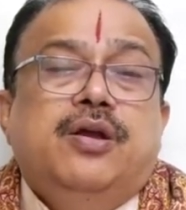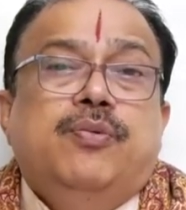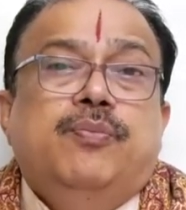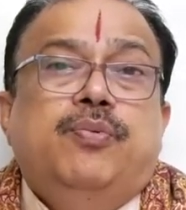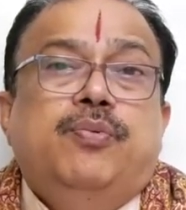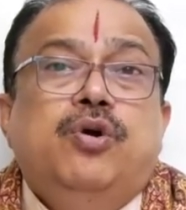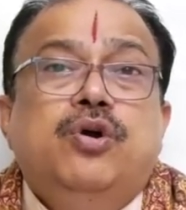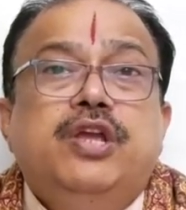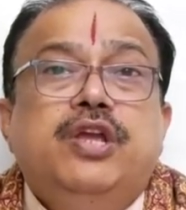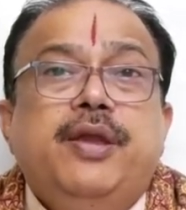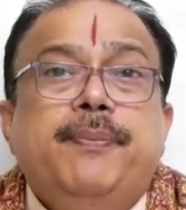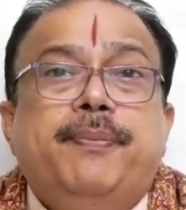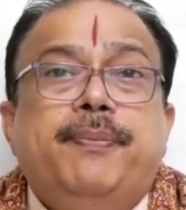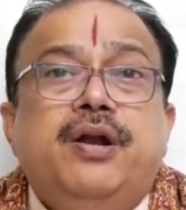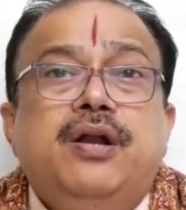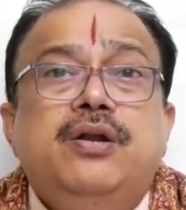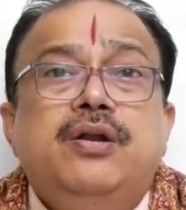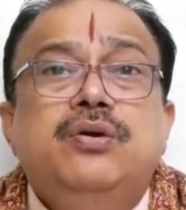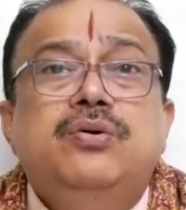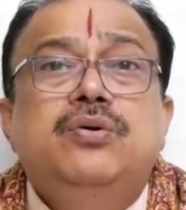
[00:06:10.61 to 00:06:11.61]
Bhogi
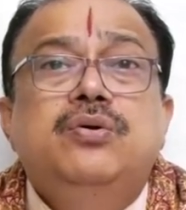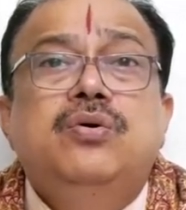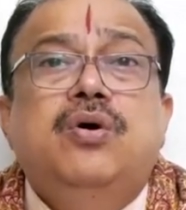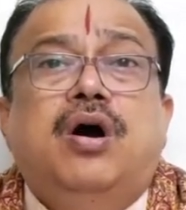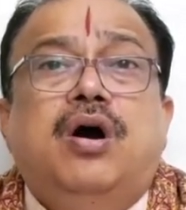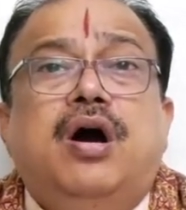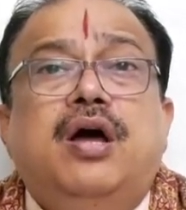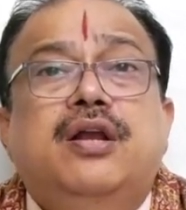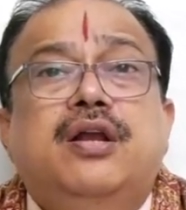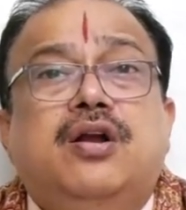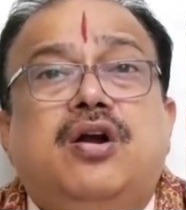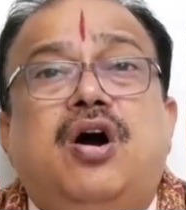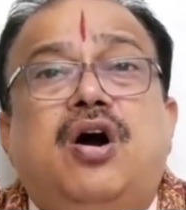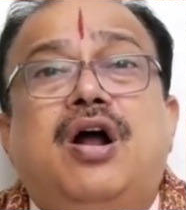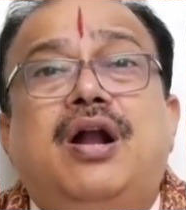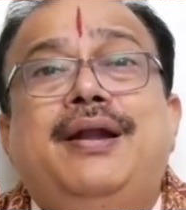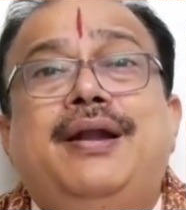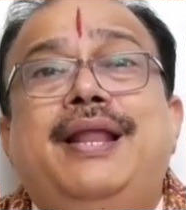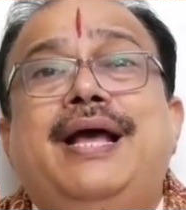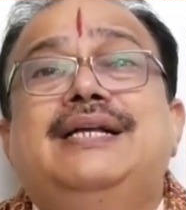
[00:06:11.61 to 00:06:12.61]
pallu are
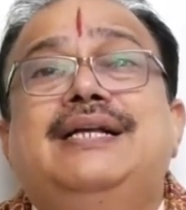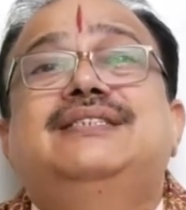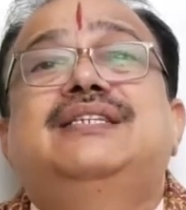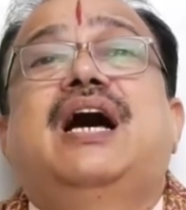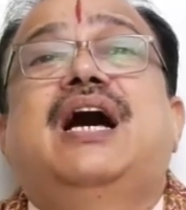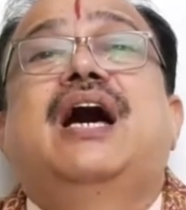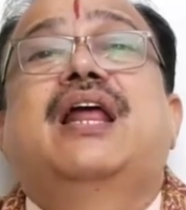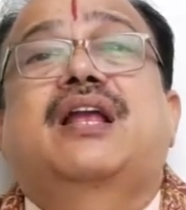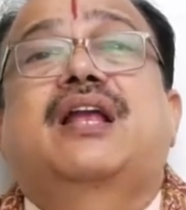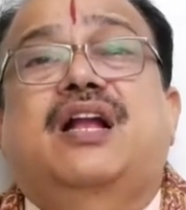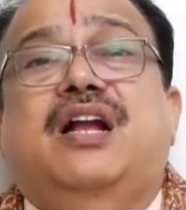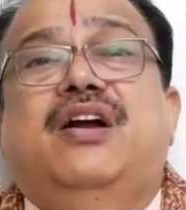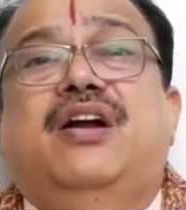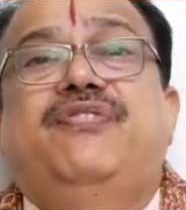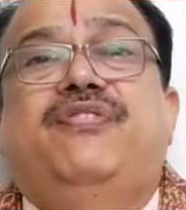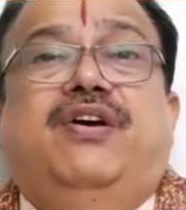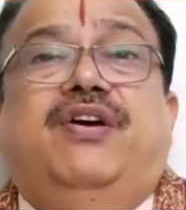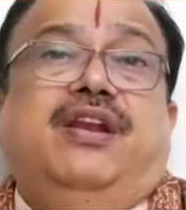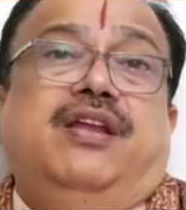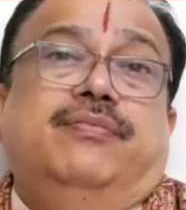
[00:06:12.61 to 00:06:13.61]
called as arka
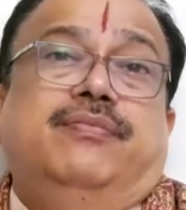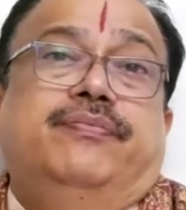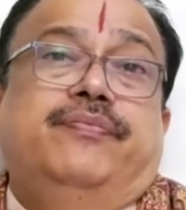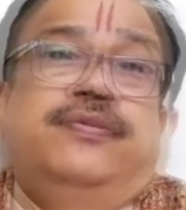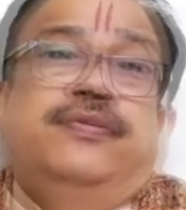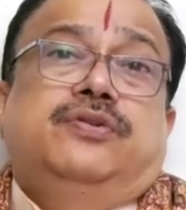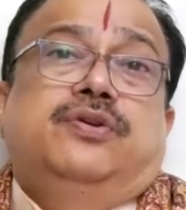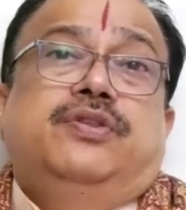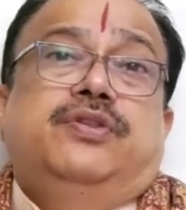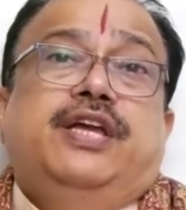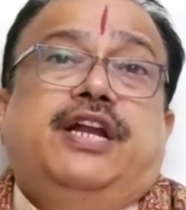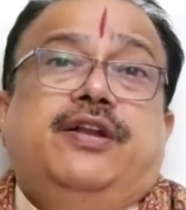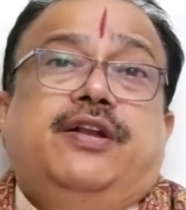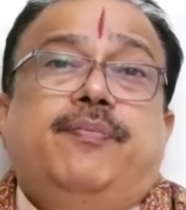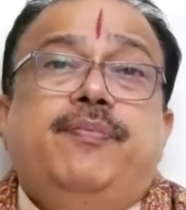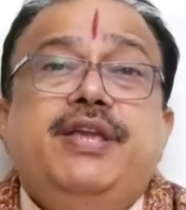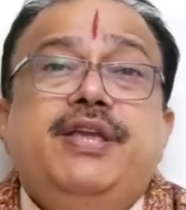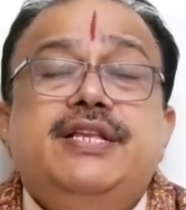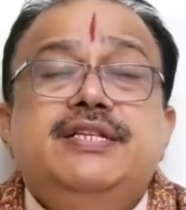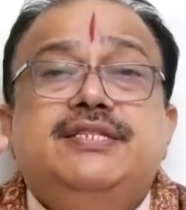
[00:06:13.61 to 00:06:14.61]
phalam. So that
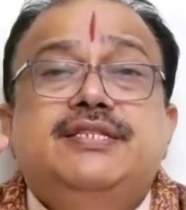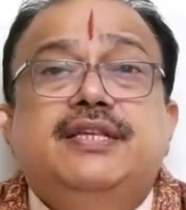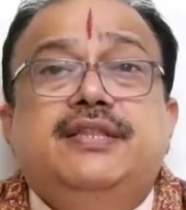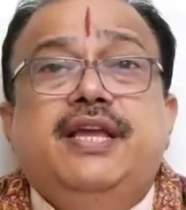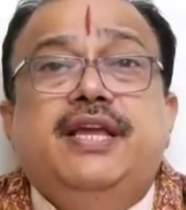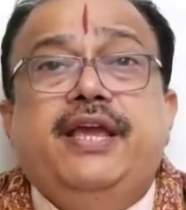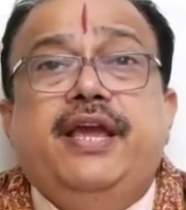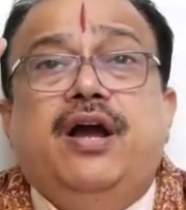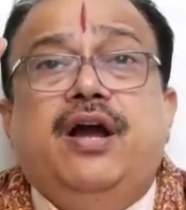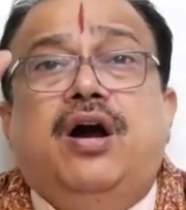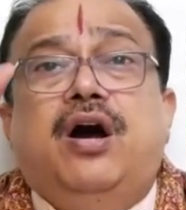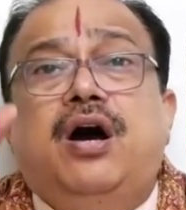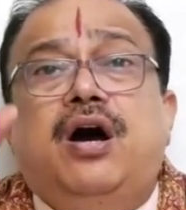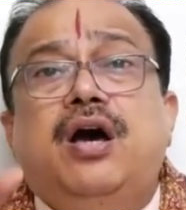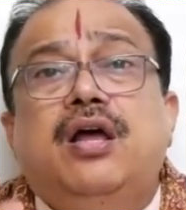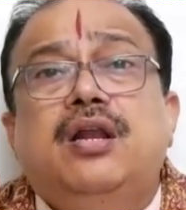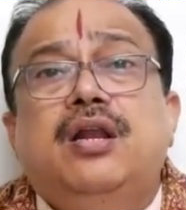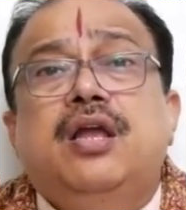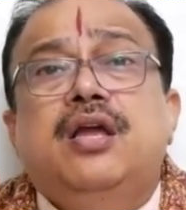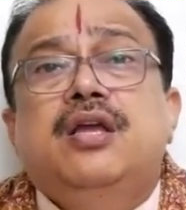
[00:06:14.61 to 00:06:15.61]
means they
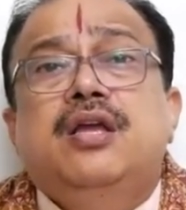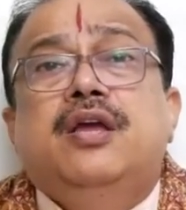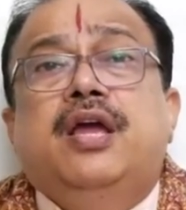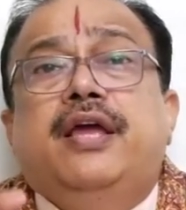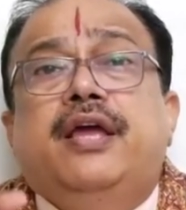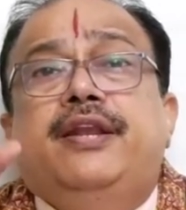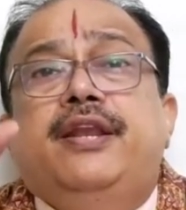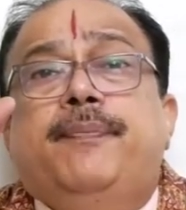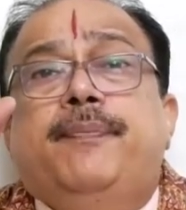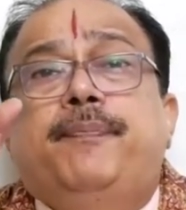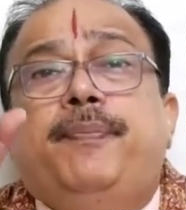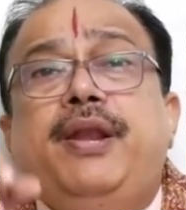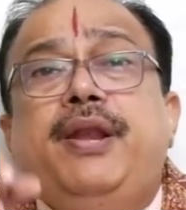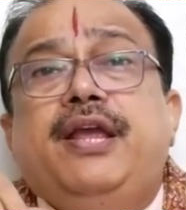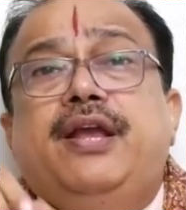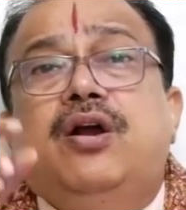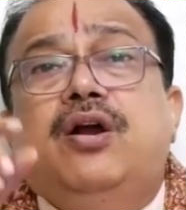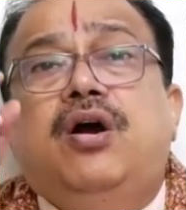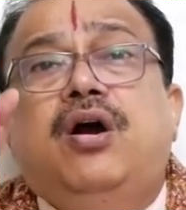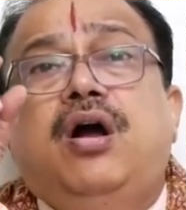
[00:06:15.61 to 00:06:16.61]
are
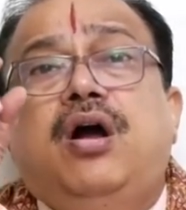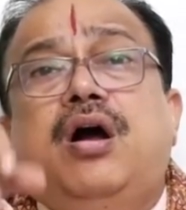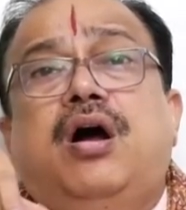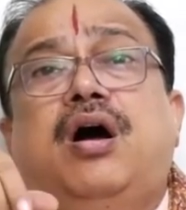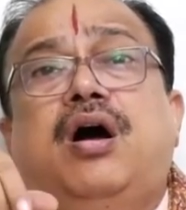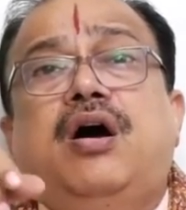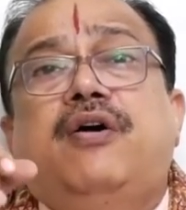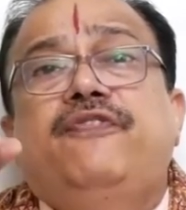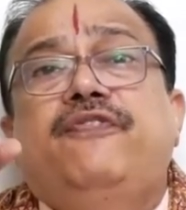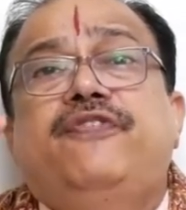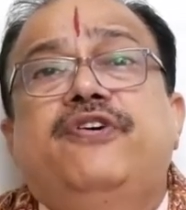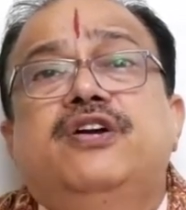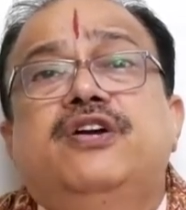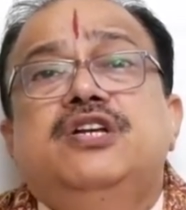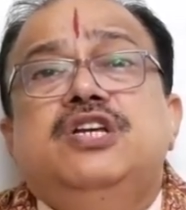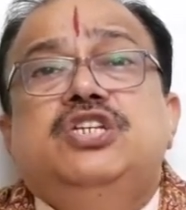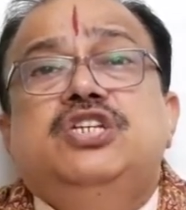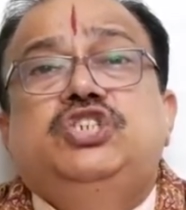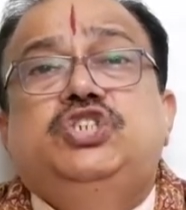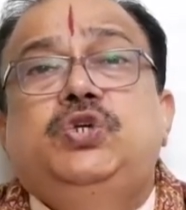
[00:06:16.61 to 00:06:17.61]
replica of
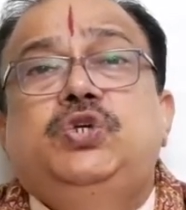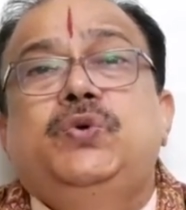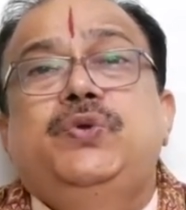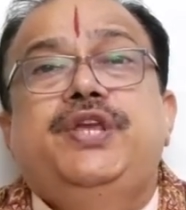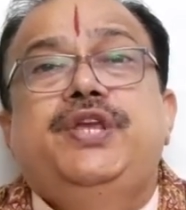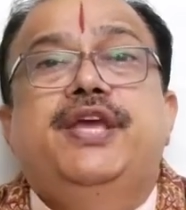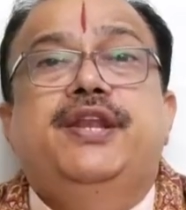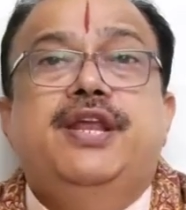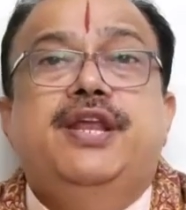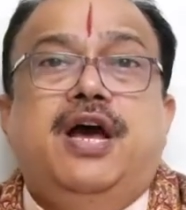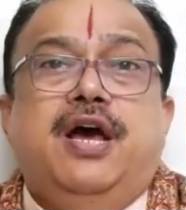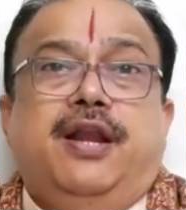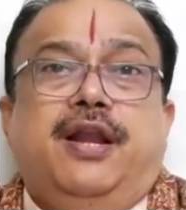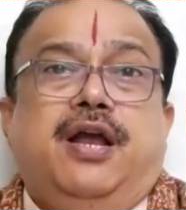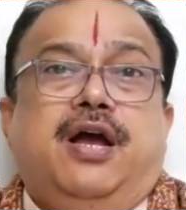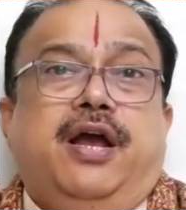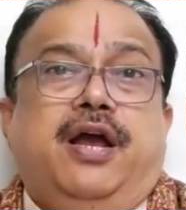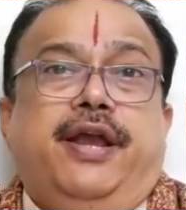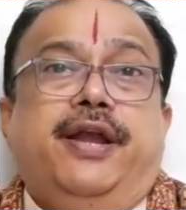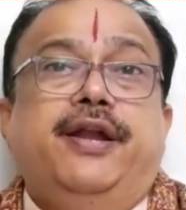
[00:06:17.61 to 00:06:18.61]
Surya
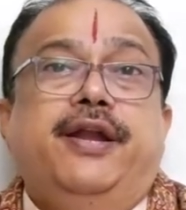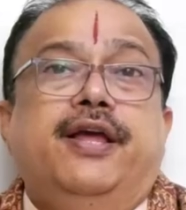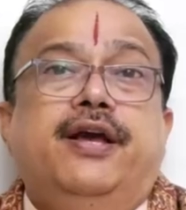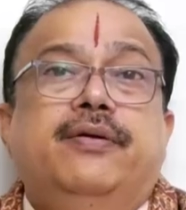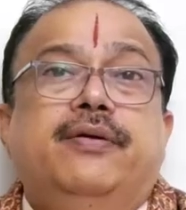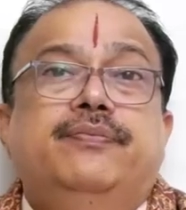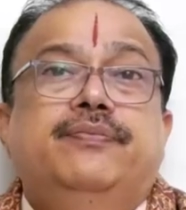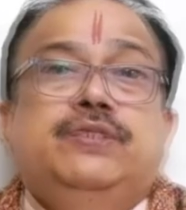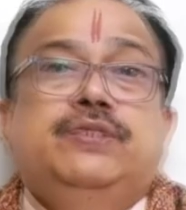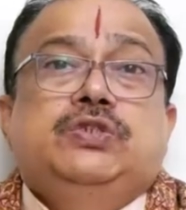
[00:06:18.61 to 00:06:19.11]
Narayana.